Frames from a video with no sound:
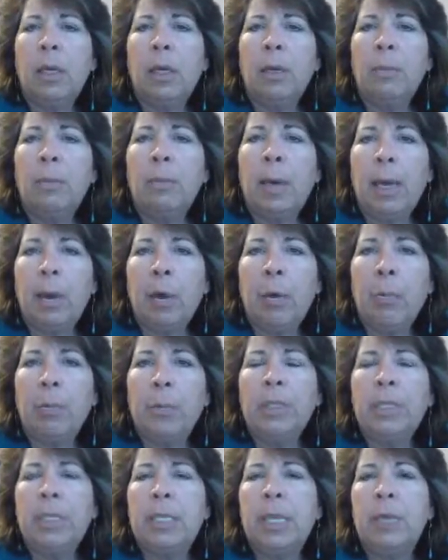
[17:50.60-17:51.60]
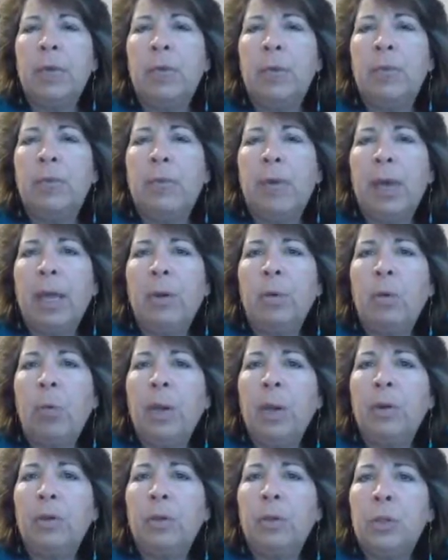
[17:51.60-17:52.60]
My hope is that you would find
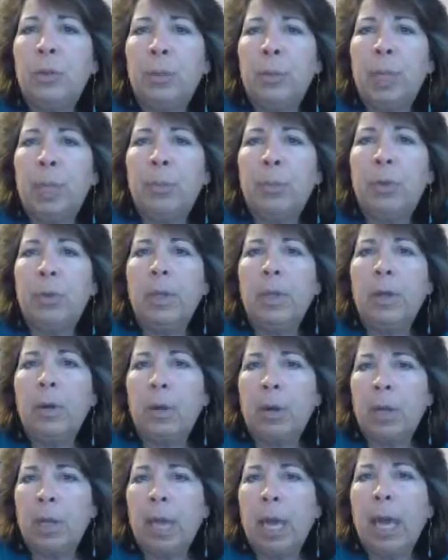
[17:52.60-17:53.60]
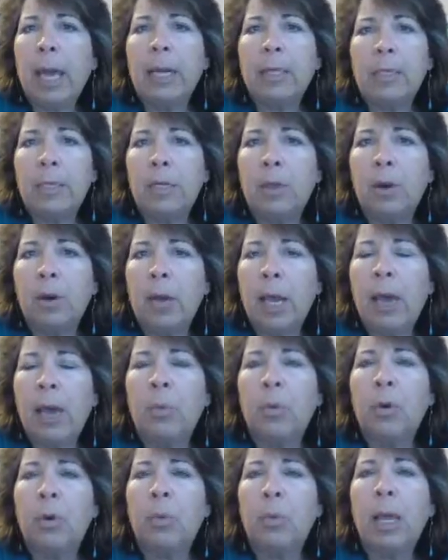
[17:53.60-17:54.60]
1 or 2 people in our class, in our
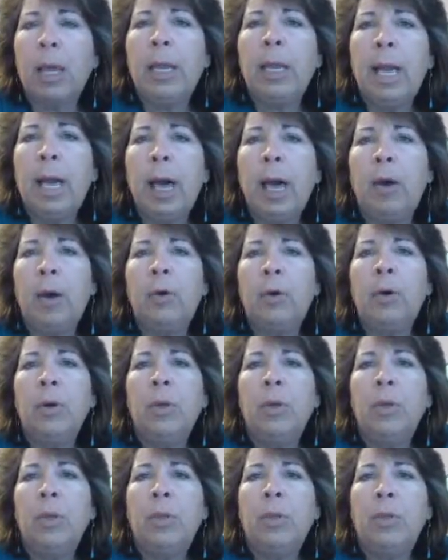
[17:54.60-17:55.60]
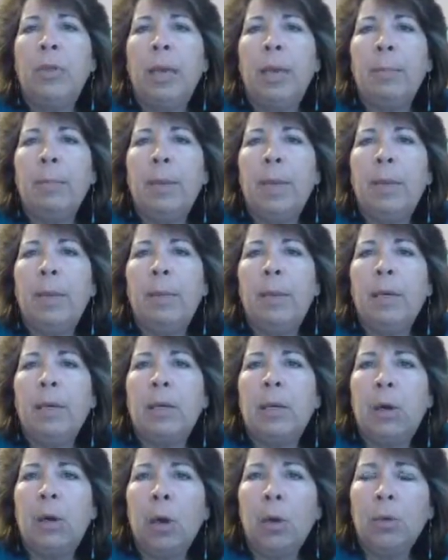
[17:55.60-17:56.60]
network right now, that may be
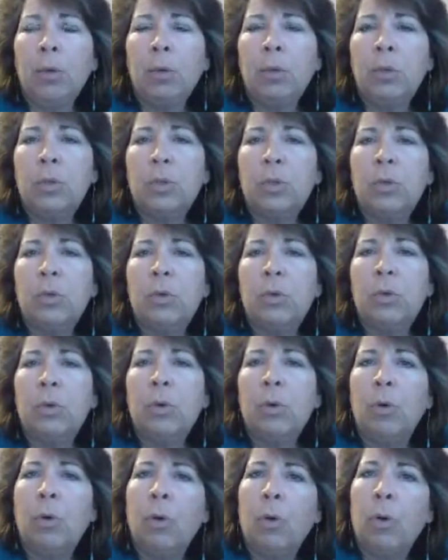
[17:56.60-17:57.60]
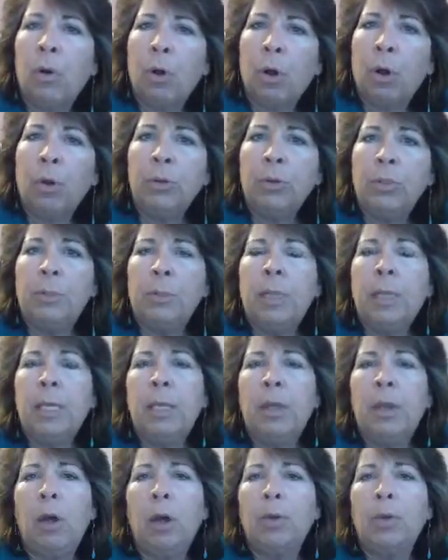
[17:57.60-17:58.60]
a coach or
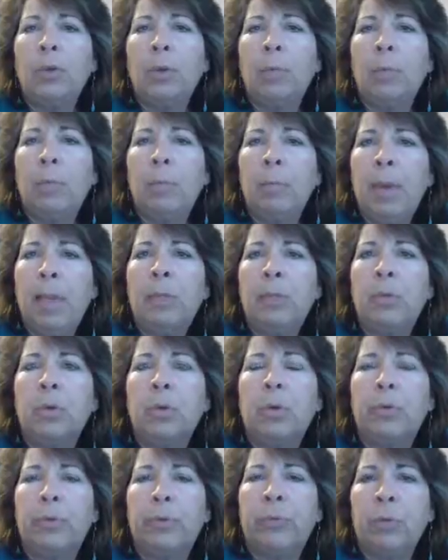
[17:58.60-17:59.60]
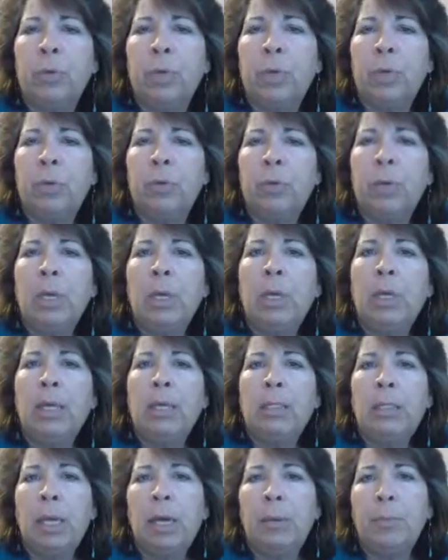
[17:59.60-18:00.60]
ultimately long-term a mentor for you
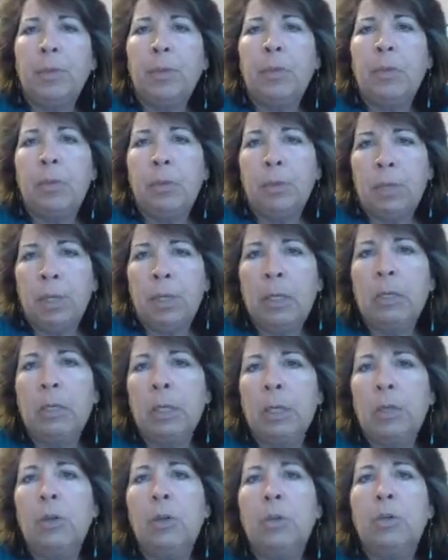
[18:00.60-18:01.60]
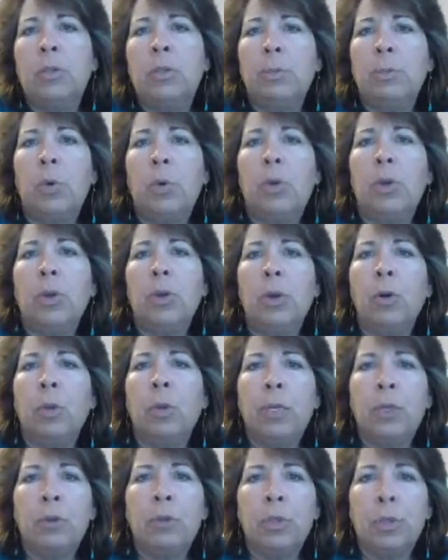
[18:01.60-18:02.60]
to help to continue to support your
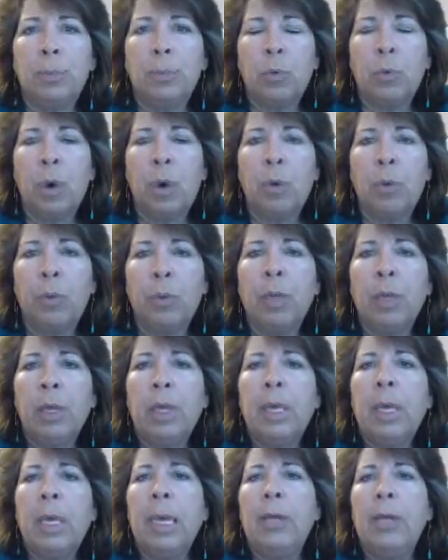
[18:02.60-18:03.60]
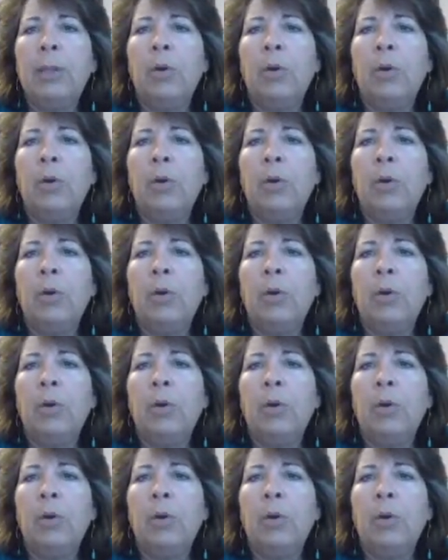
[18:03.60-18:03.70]
leadership growth and